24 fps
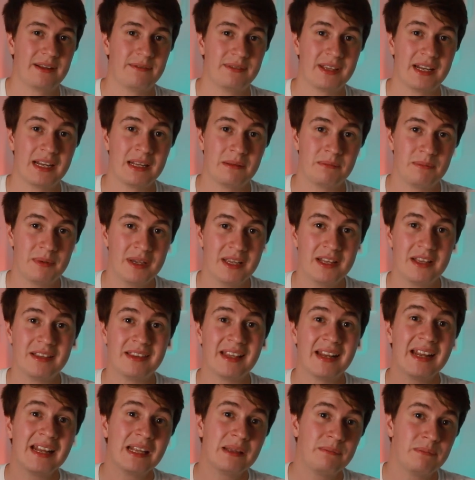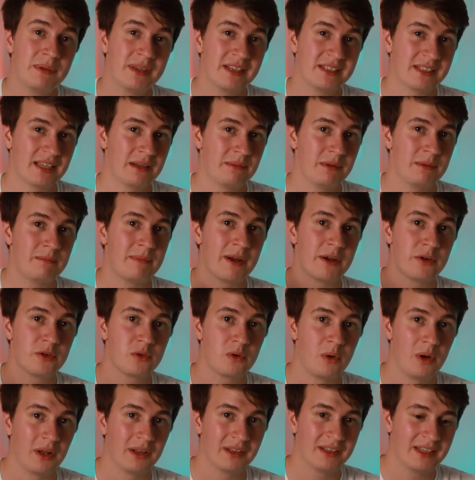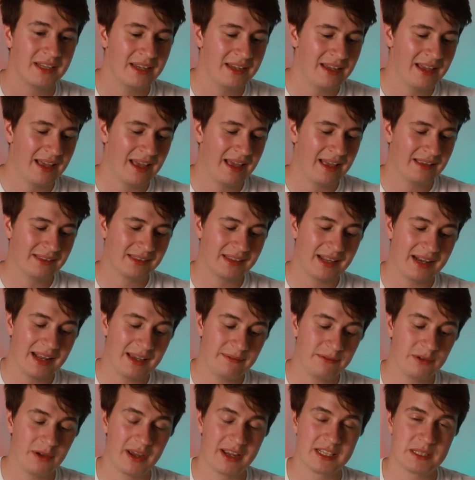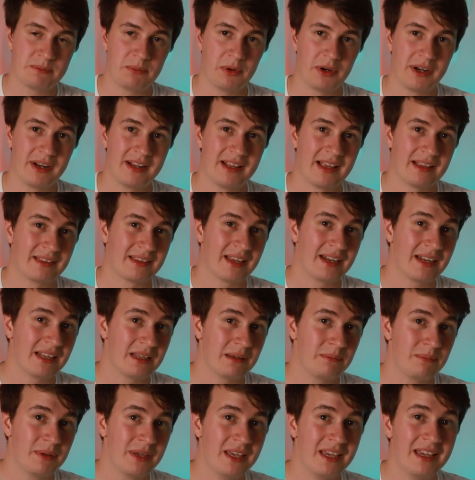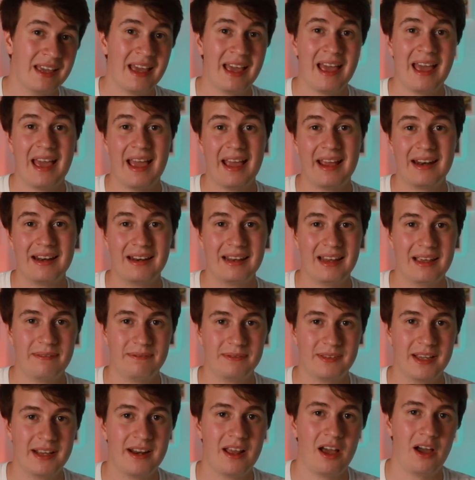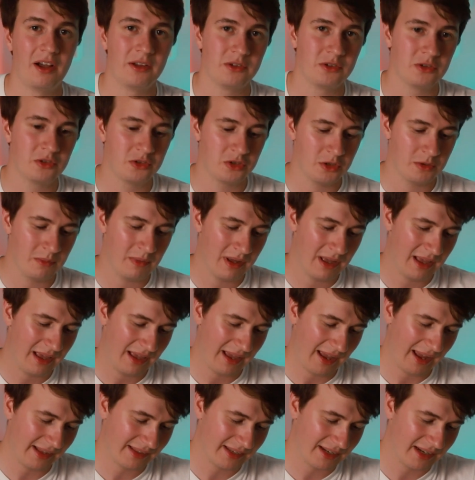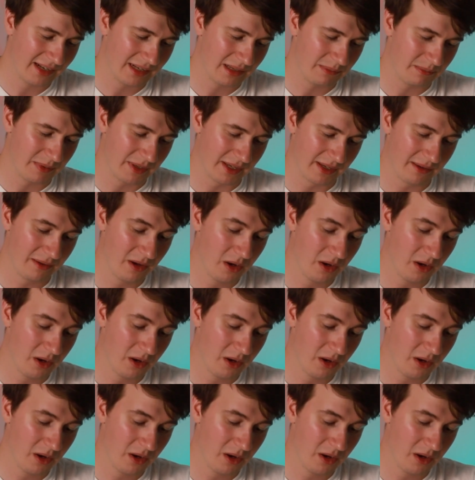of 1080p, the 1080p is going to be better quality than if you exported it at 1080p and left it on YouTube at 1080p.